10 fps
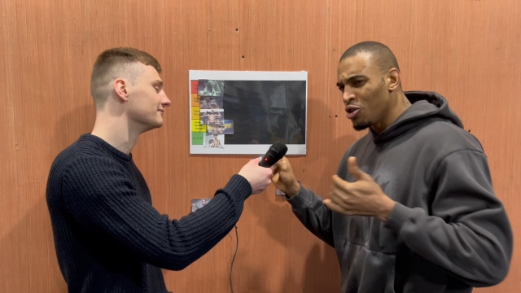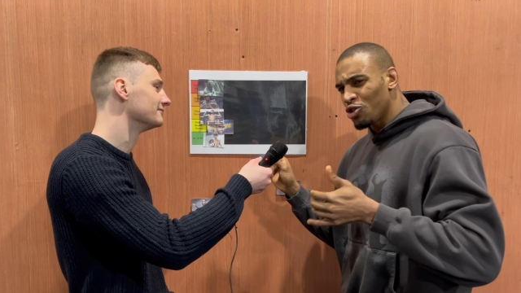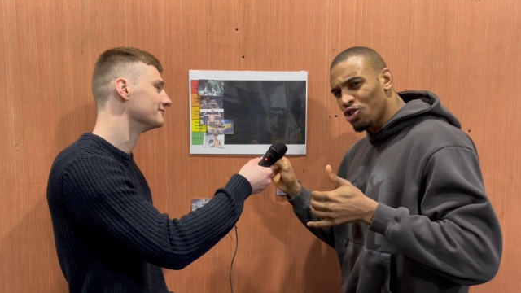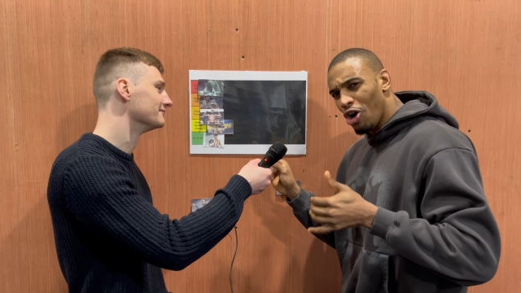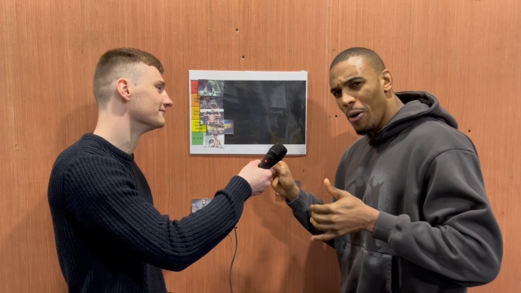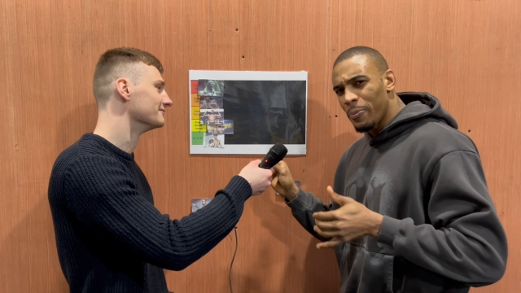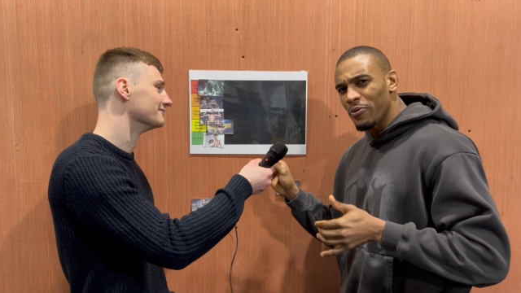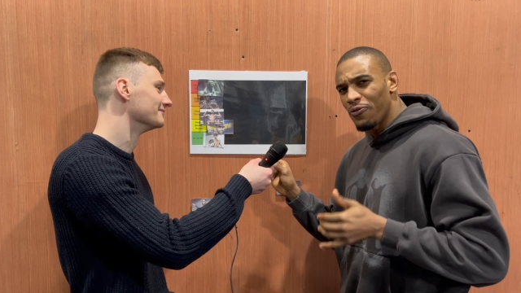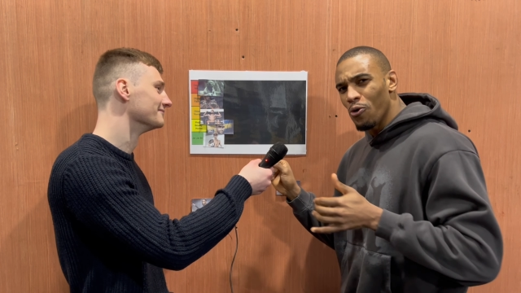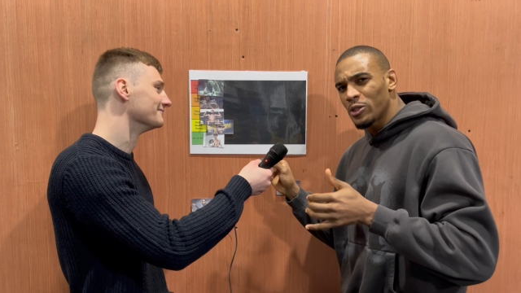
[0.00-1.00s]
Speaker 1: sharp
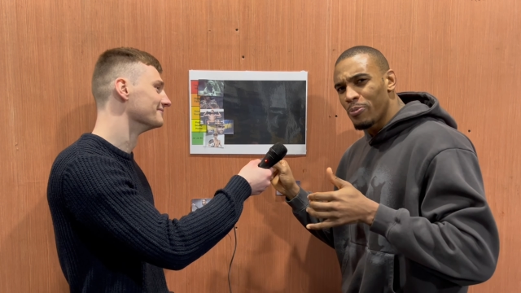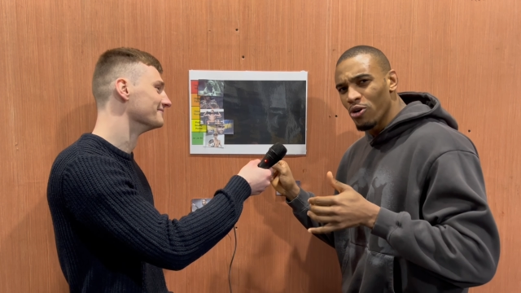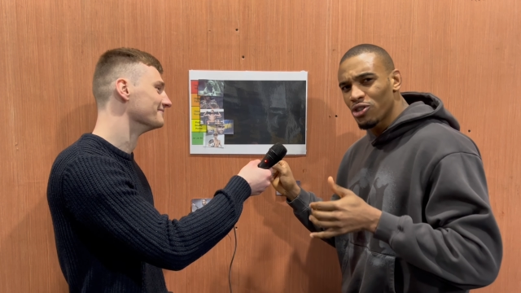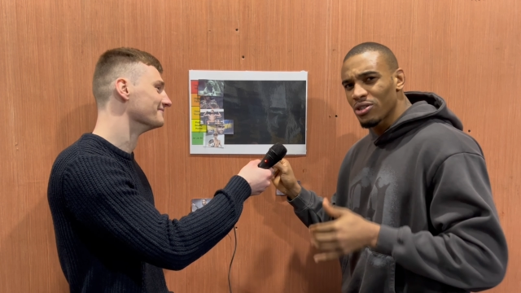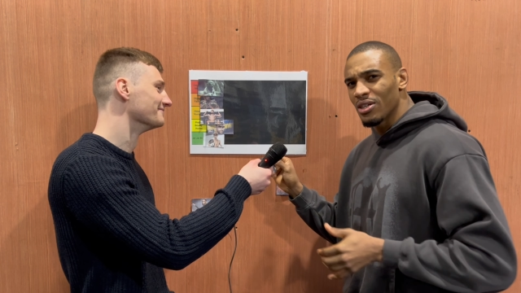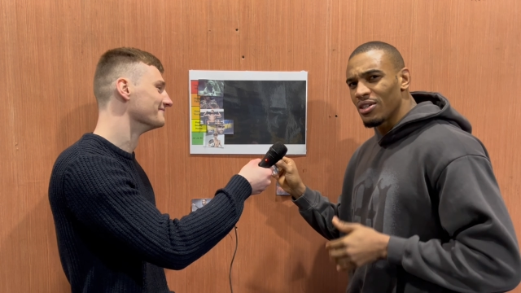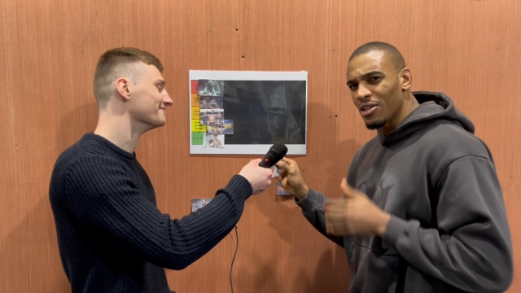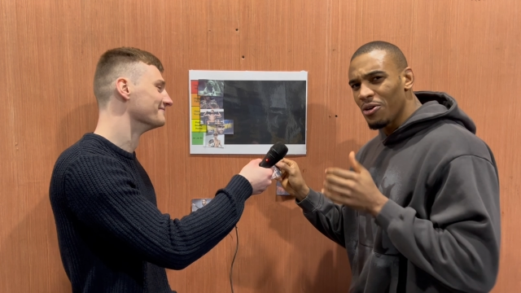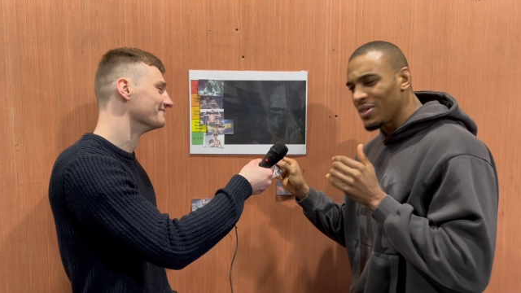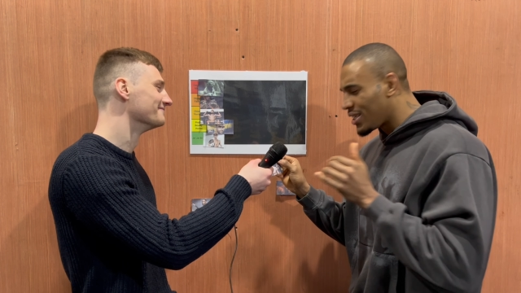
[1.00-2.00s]
force push you
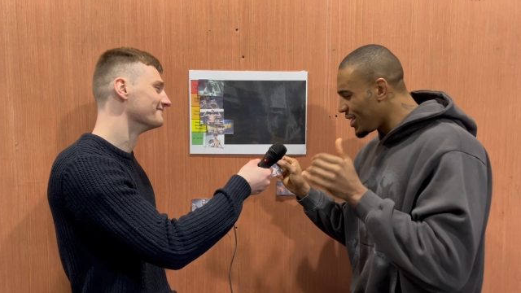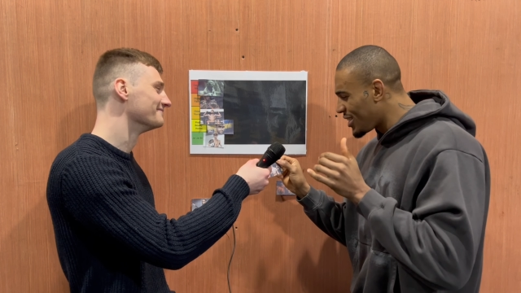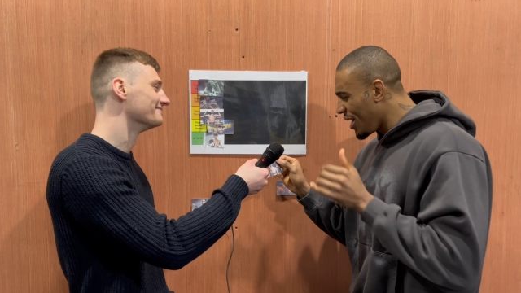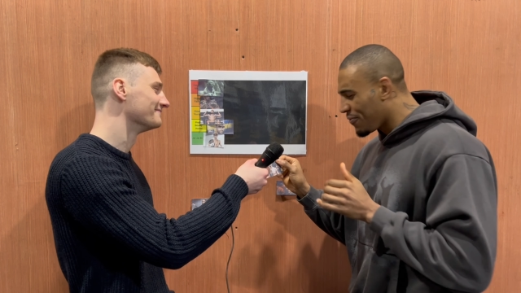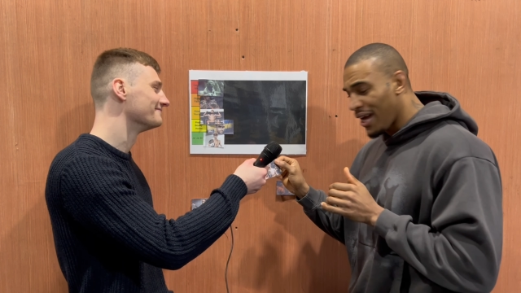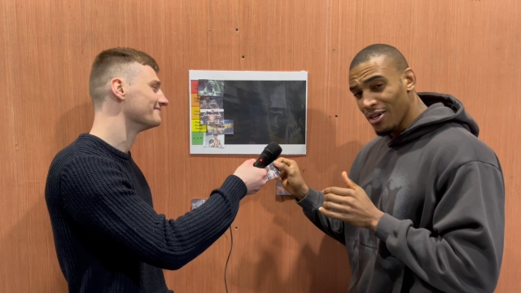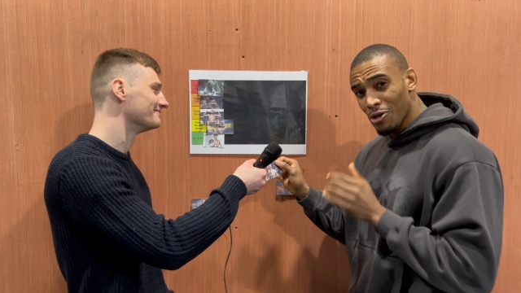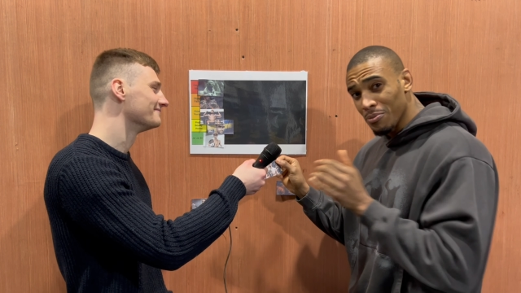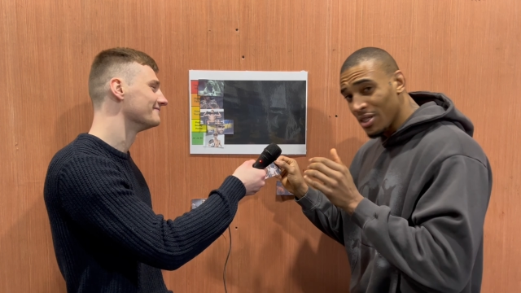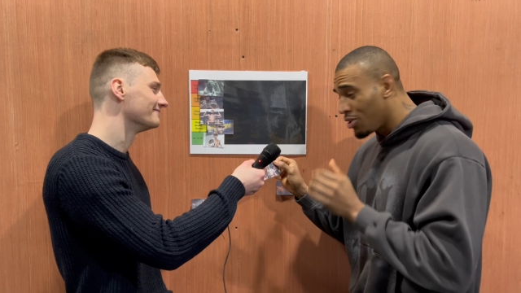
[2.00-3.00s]
know, his, his left hand
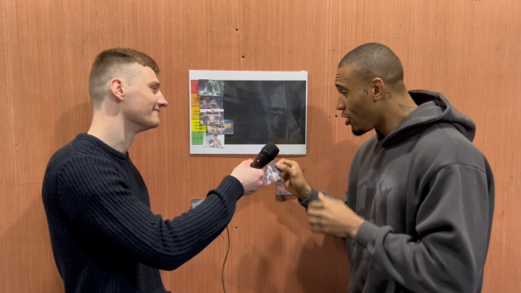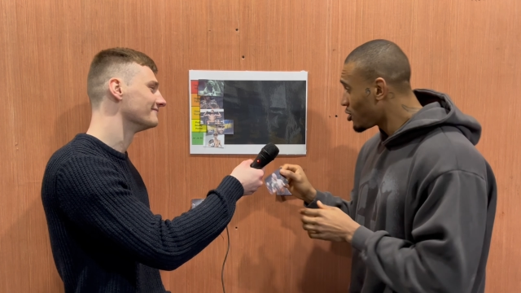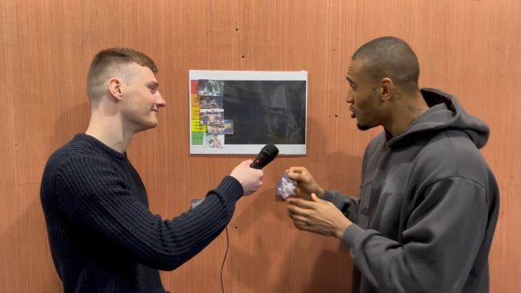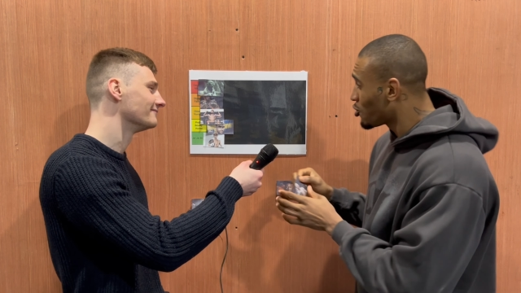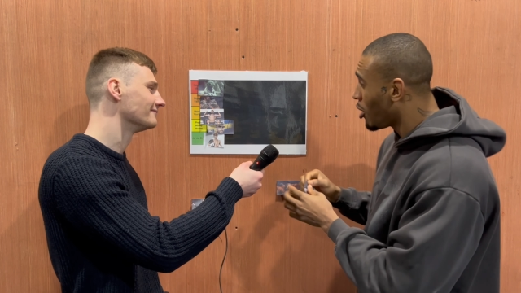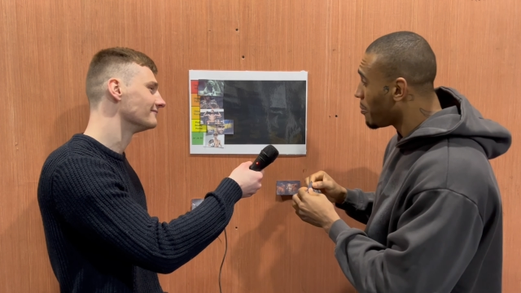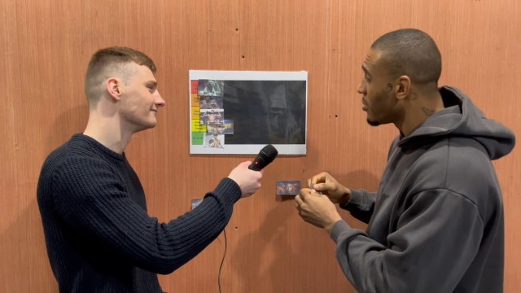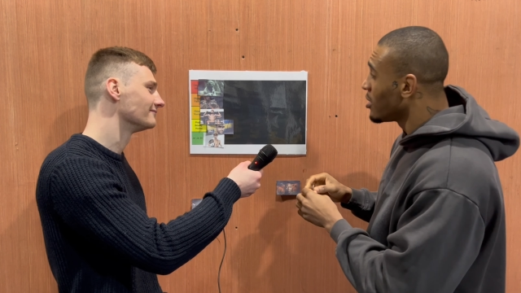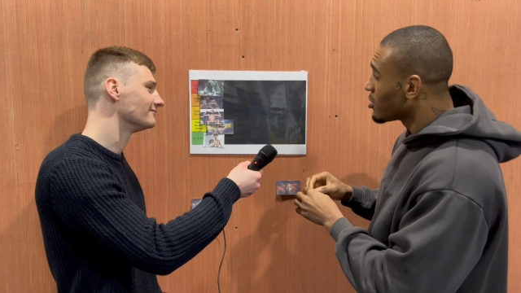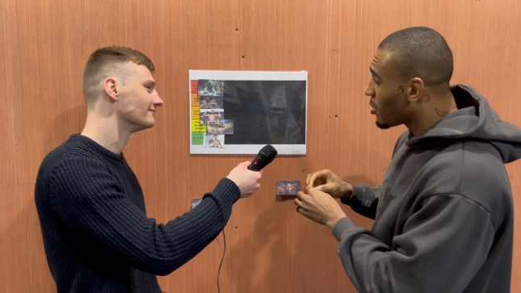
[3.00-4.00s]
comes in nice and sharp.
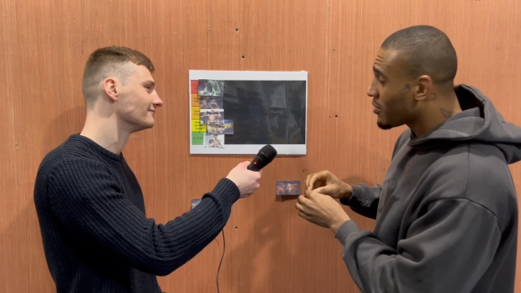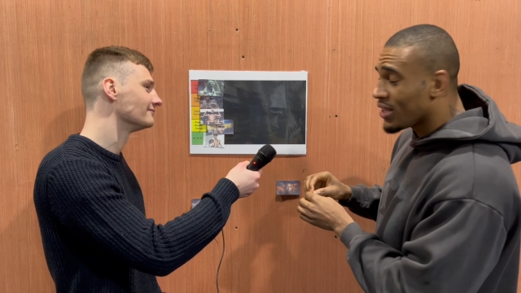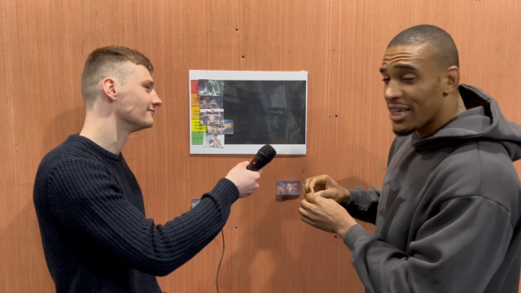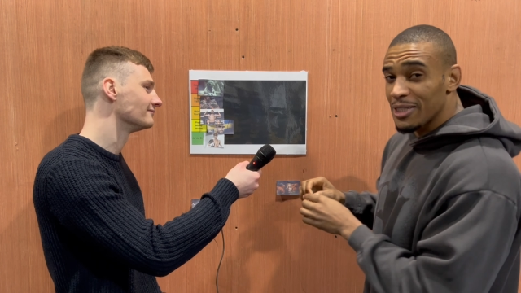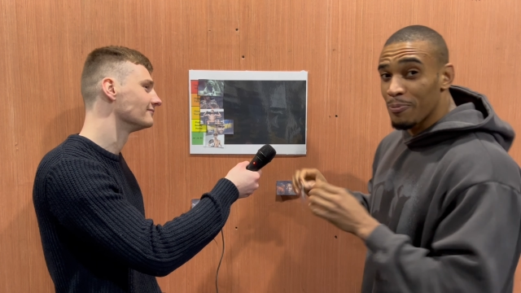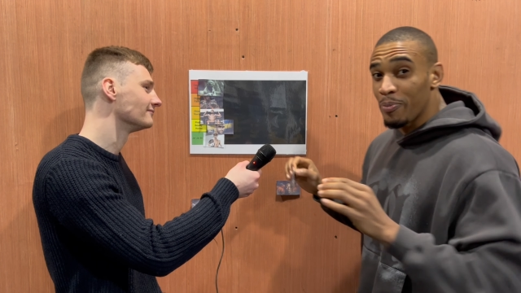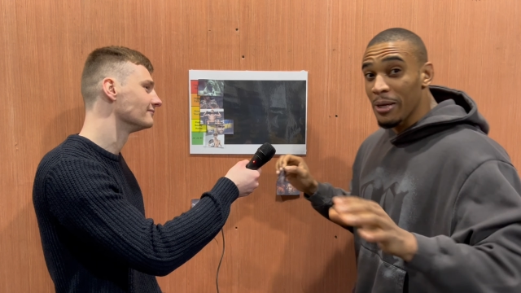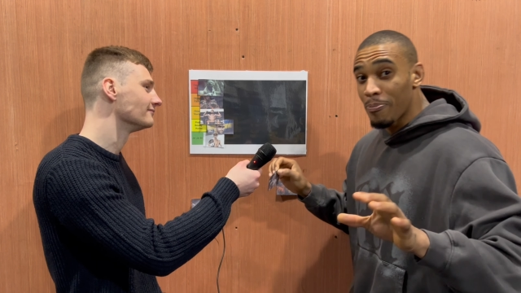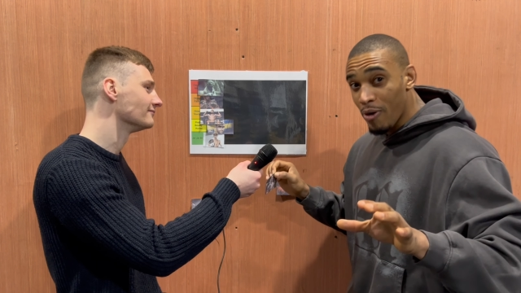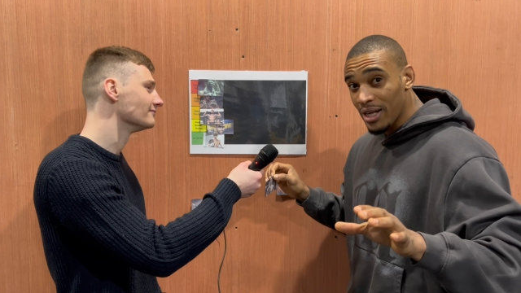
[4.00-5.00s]
So I think he's
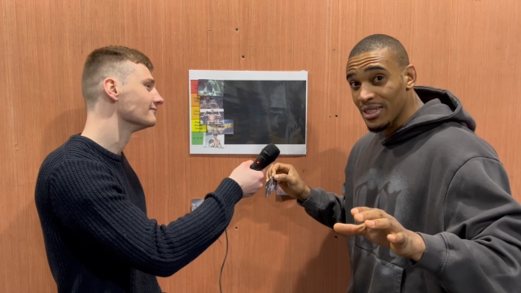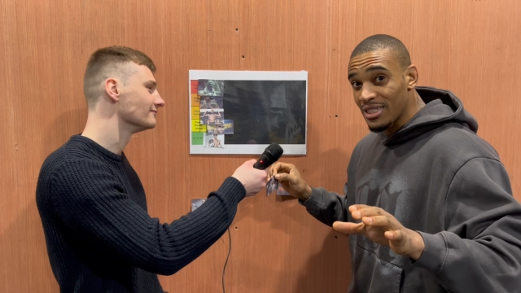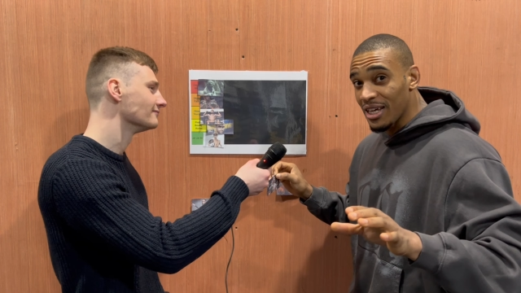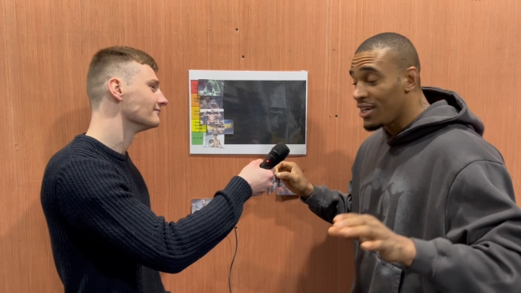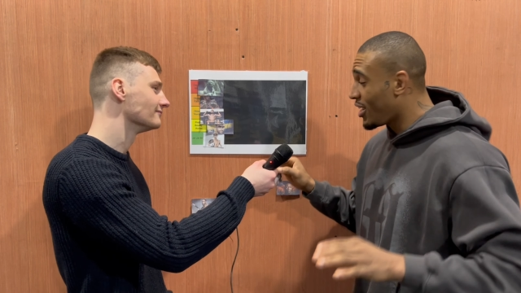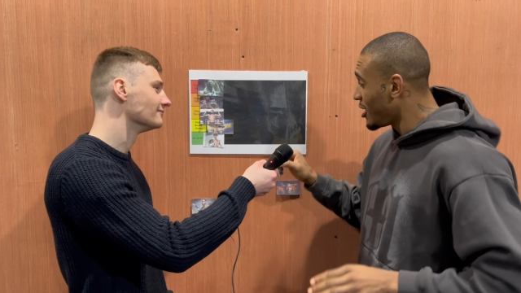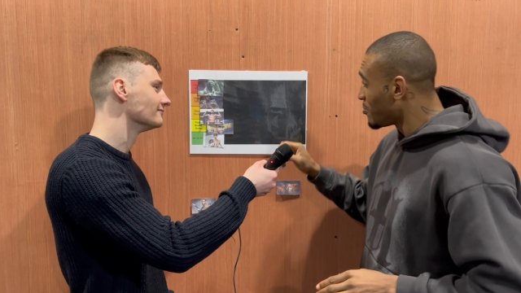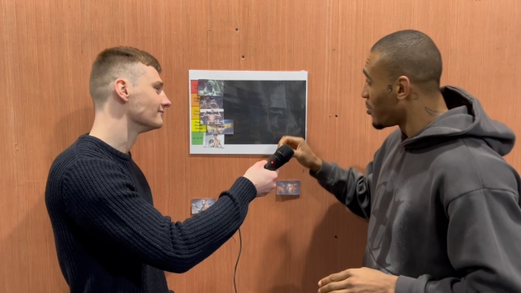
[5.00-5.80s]
been practicing and he's